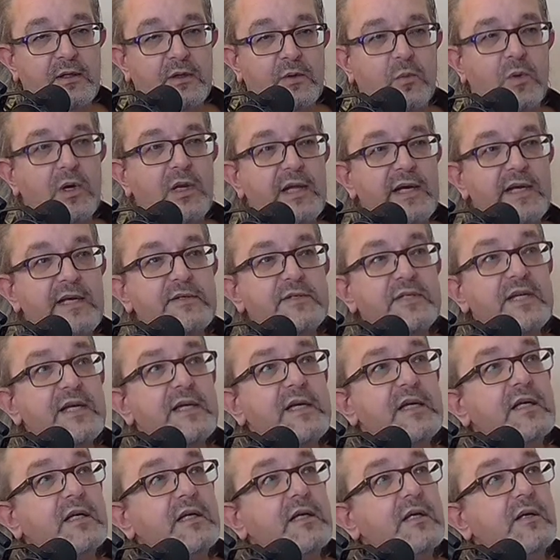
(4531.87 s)
Well,
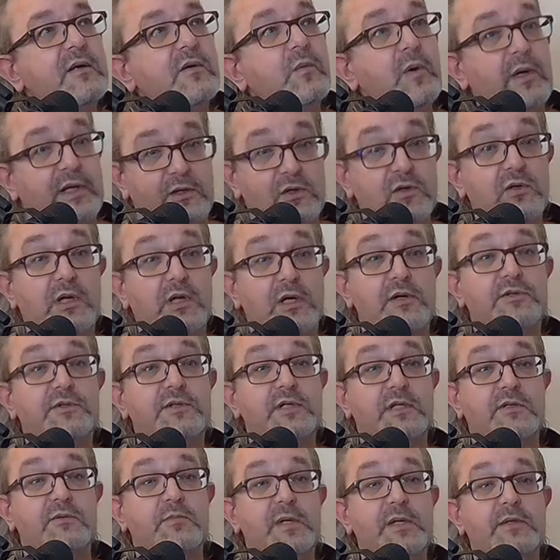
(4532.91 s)
it could last
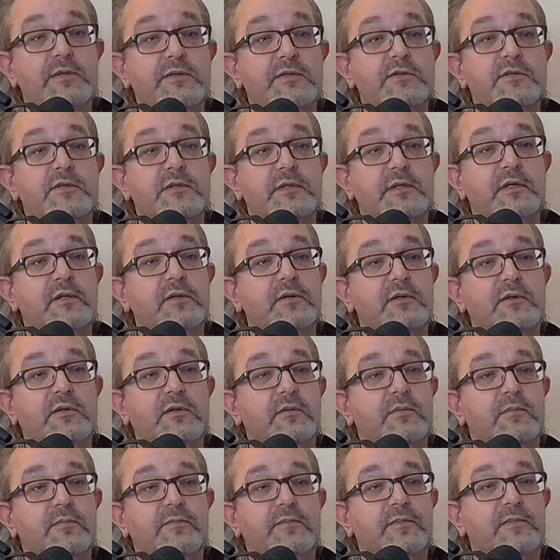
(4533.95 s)
6 months. You know, you
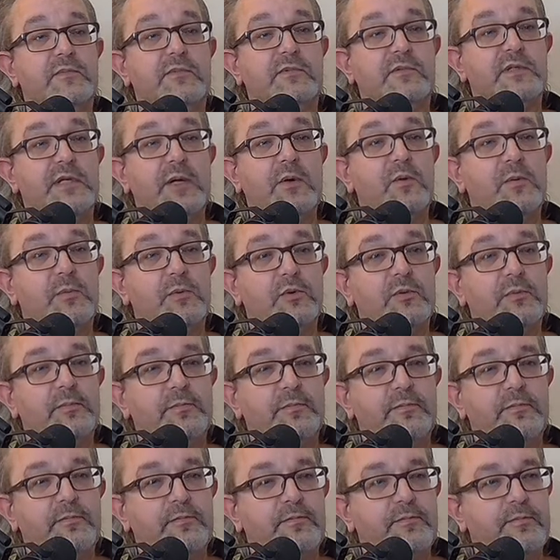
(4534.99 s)
could, terrible
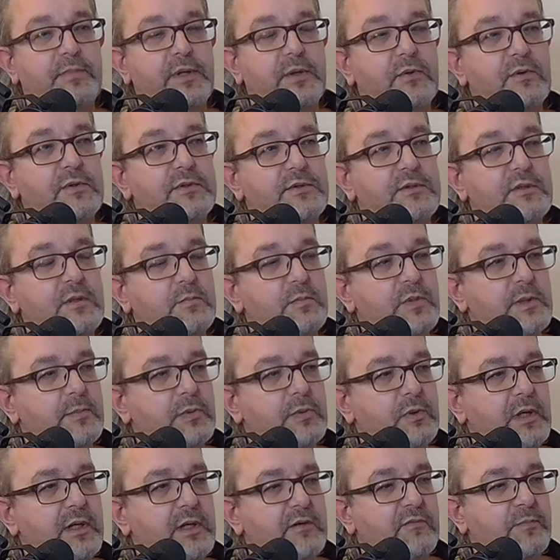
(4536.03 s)
periods some
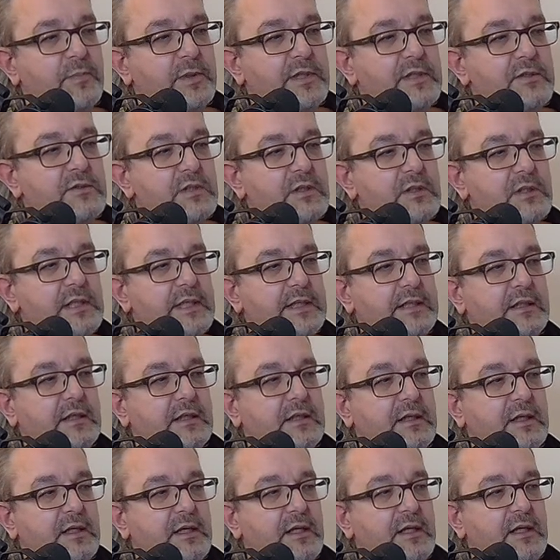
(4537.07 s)
people have, but it's like,
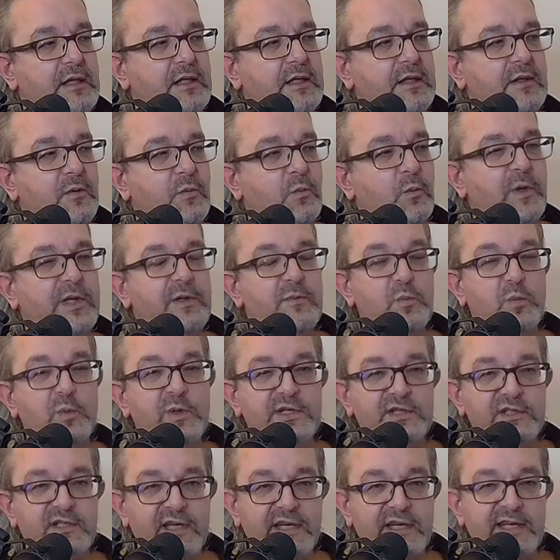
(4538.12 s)
we
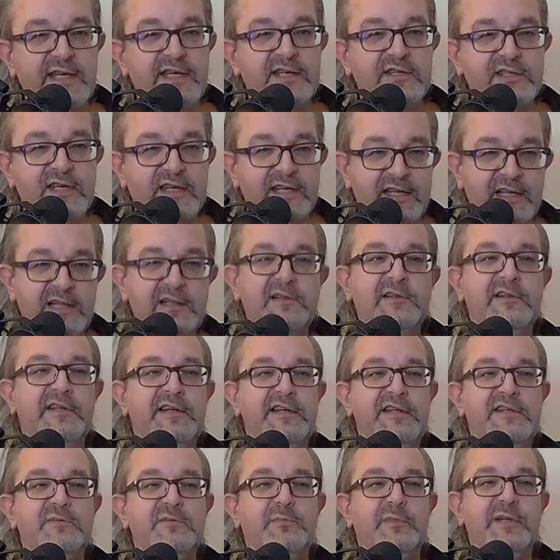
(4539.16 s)
say it's an
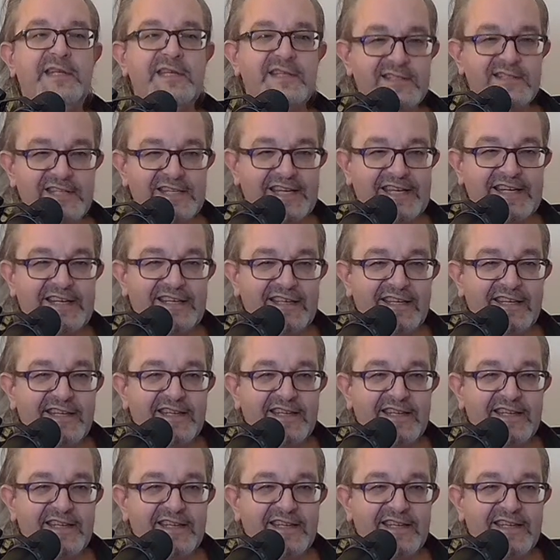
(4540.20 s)
illness, but is it?